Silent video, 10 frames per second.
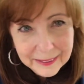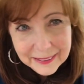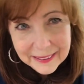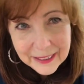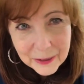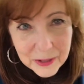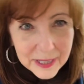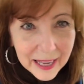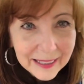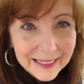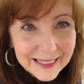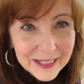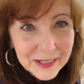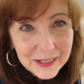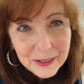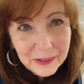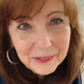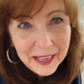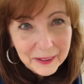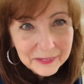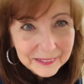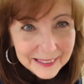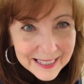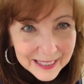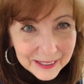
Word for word: hear sadness, you don't have to listen